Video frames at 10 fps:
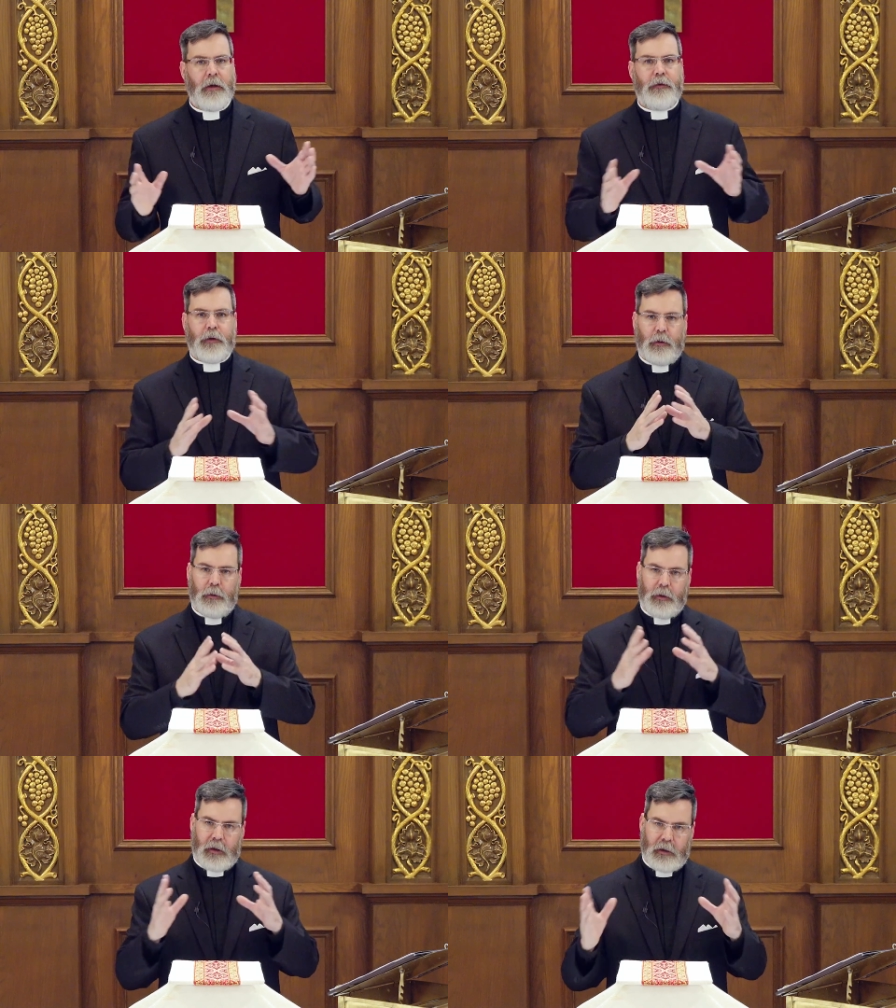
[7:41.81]

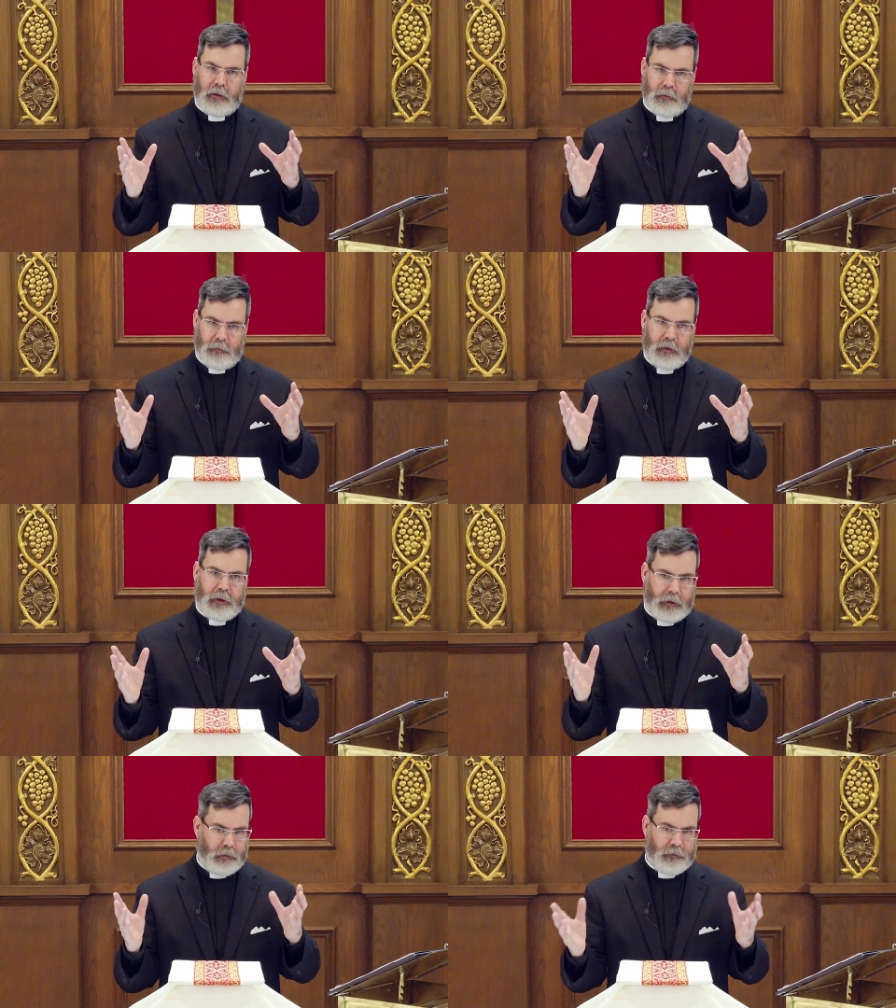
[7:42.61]
So
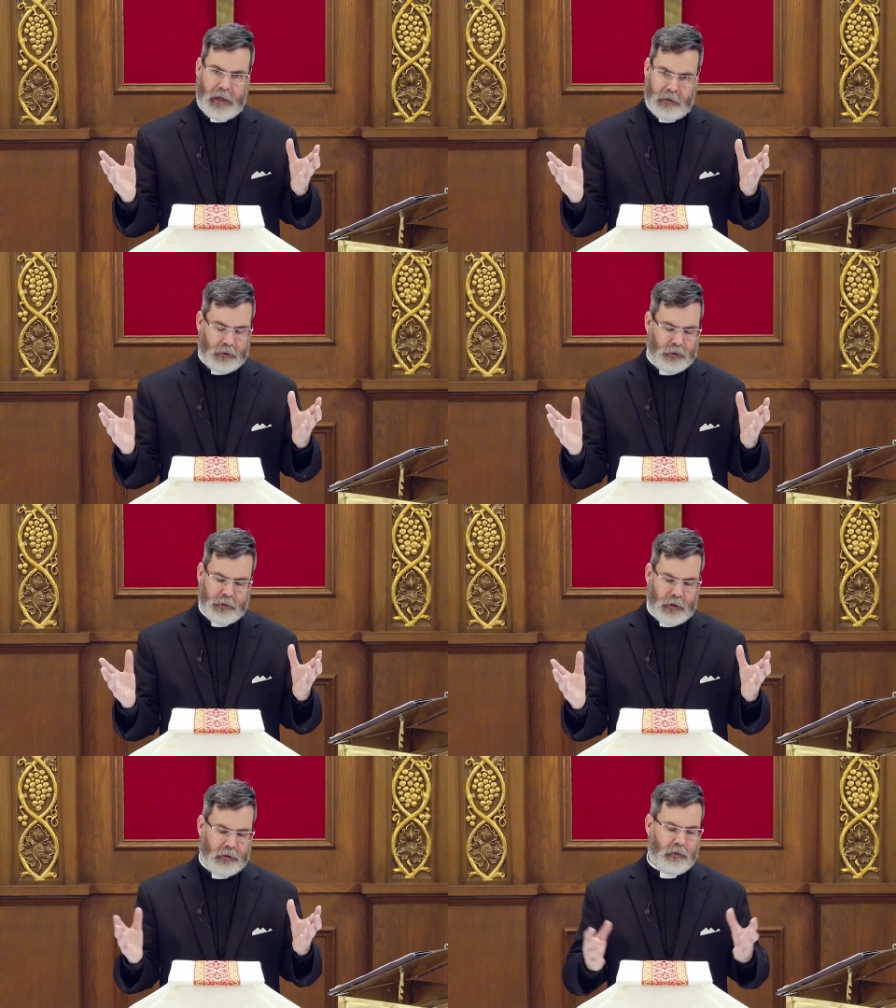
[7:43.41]
really, you've got a good
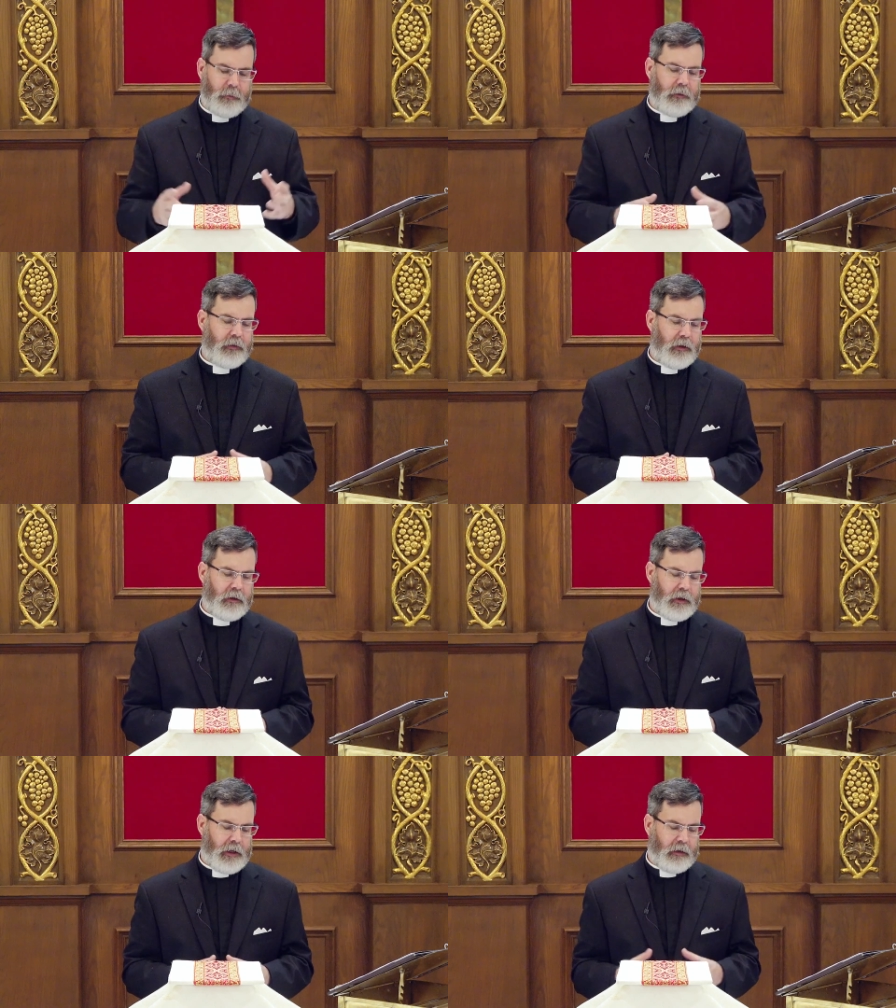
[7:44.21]
argument
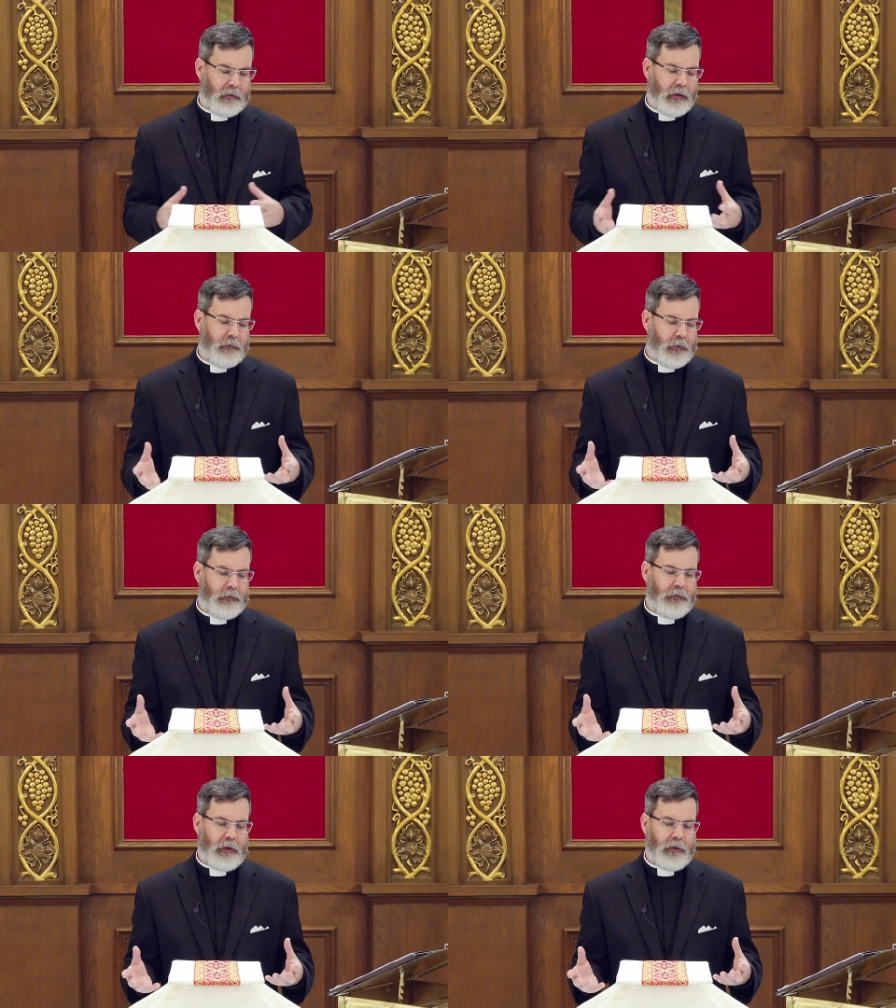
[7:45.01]
here, and I think if they
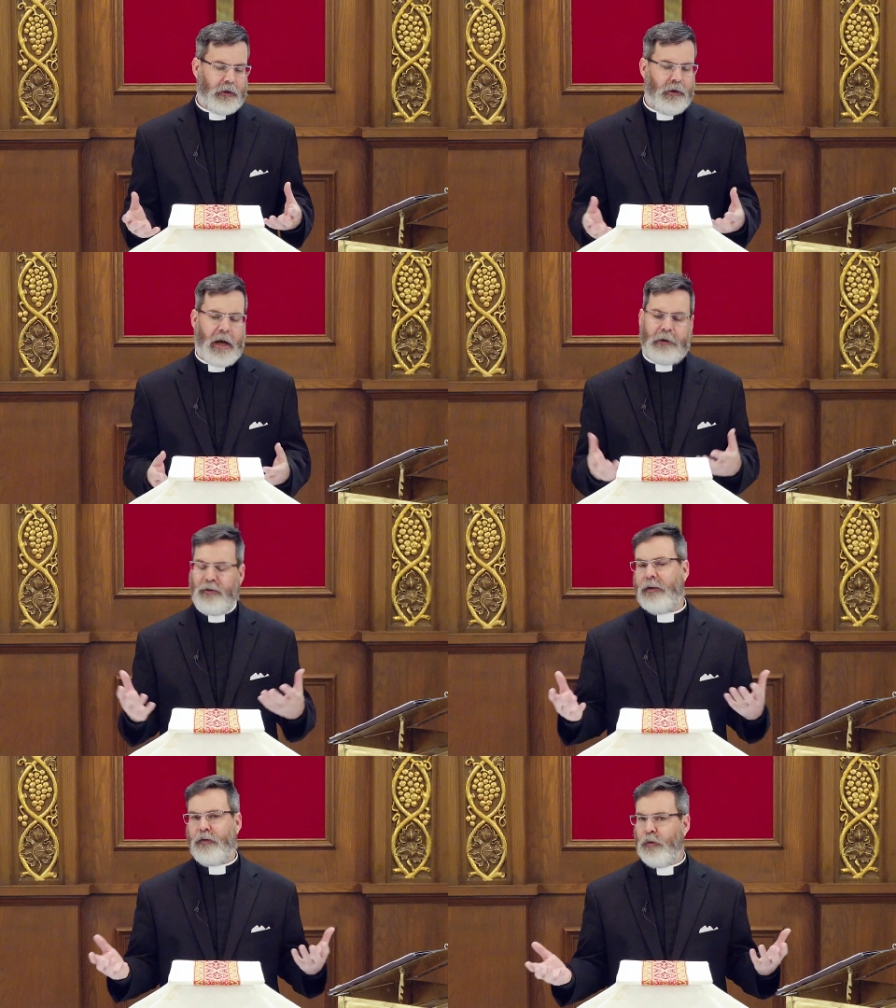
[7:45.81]
see that you're not
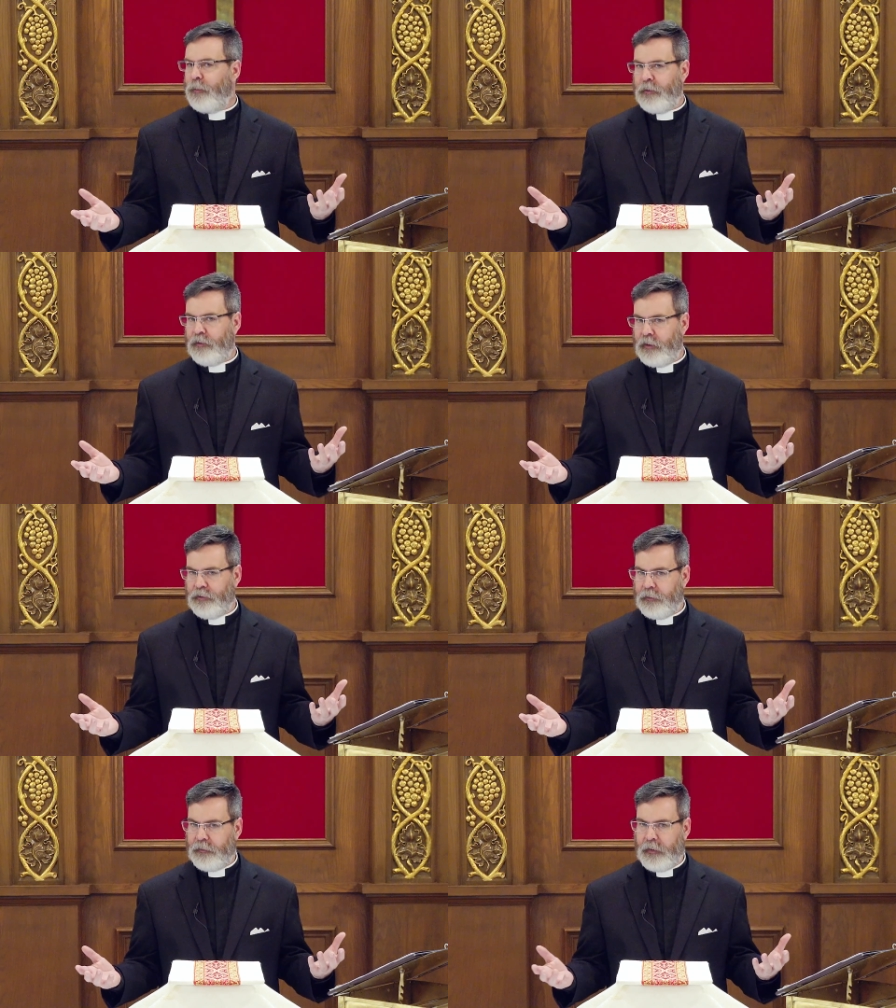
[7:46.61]
doing
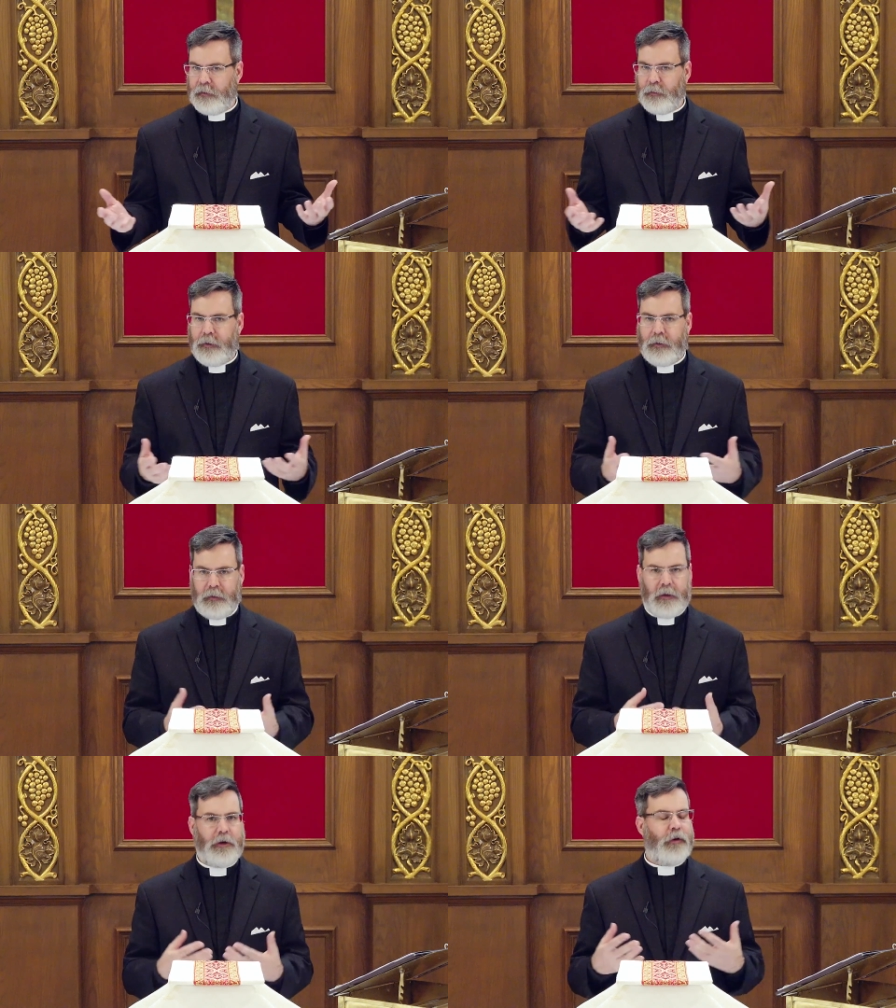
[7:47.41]
superstitious things with
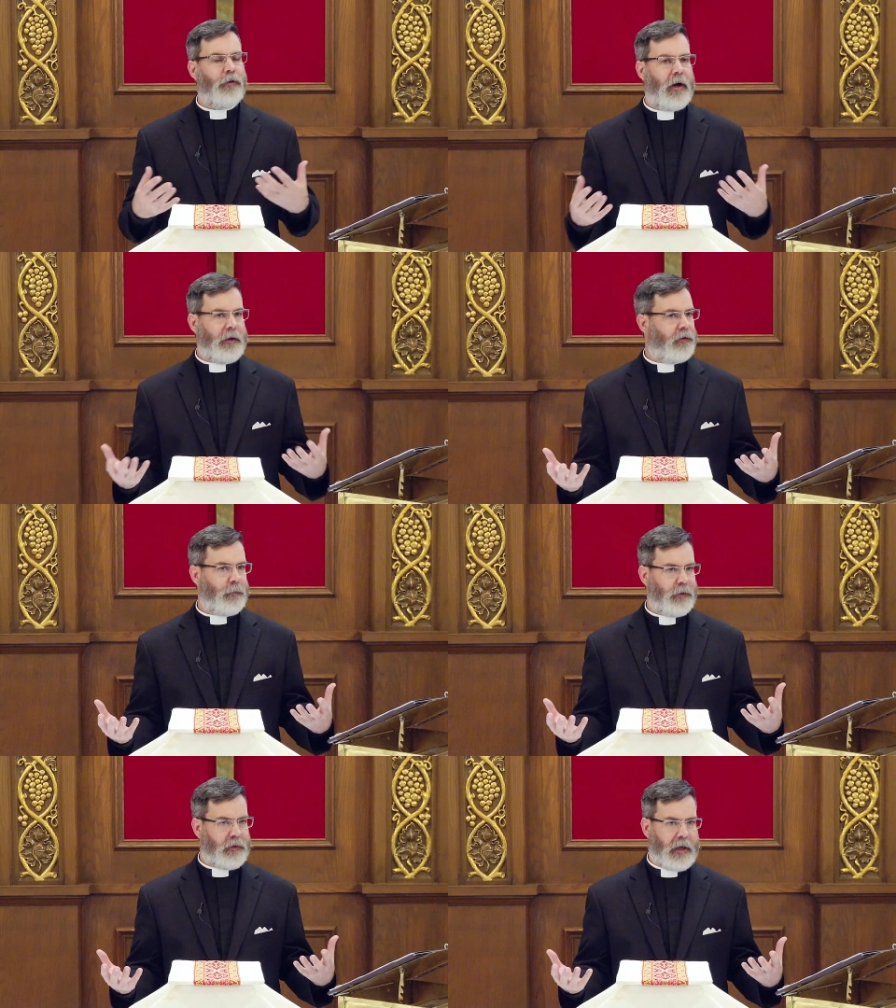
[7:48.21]
it, that you're trying to
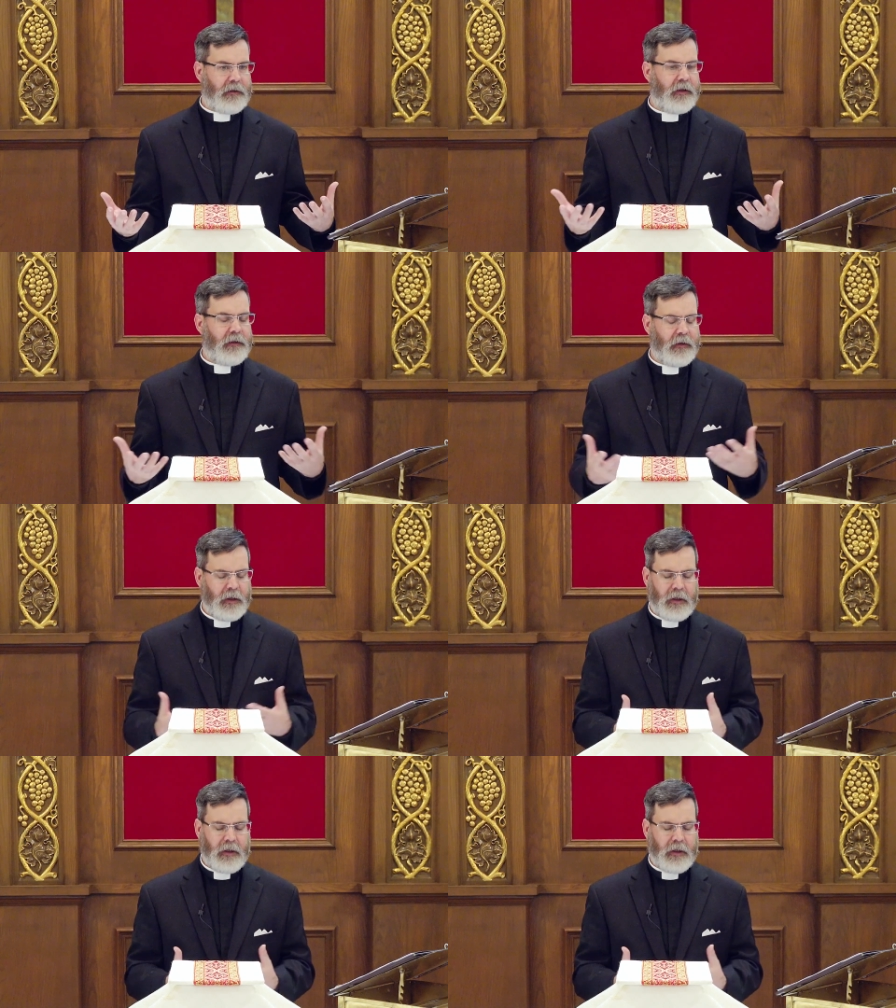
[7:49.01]
protect it,